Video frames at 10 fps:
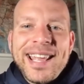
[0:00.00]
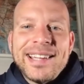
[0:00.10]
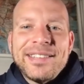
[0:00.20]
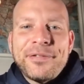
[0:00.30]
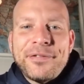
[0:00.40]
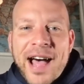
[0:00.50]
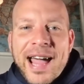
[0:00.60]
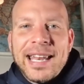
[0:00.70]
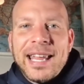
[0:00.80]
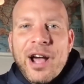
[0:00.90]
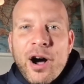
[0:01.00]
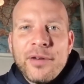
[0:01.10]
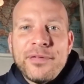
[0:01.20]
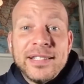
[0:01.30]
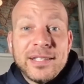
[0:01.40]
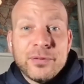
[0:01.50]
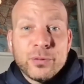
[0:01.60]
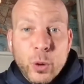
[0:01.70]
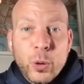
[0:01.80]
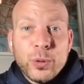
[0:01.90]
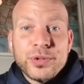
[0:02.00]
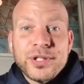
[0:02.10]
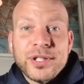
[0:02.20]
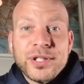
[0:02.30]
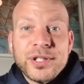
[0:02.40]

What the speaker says: defining offensive roles.